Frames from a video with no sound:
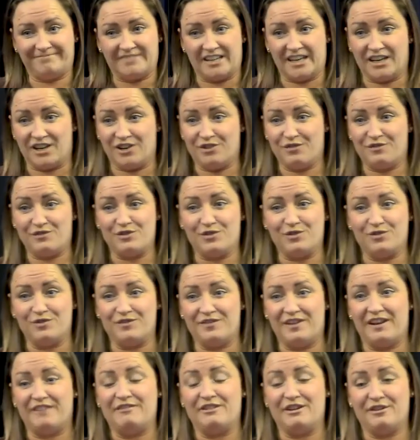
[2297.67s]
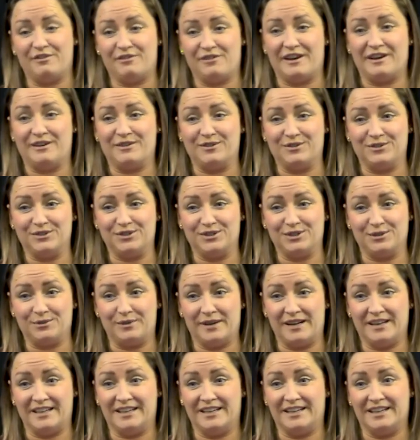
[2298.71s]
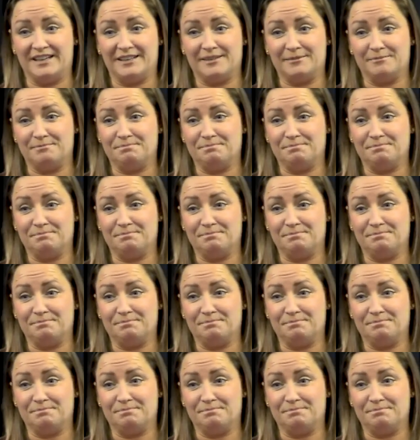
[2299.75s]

They're going to fall very foul to any...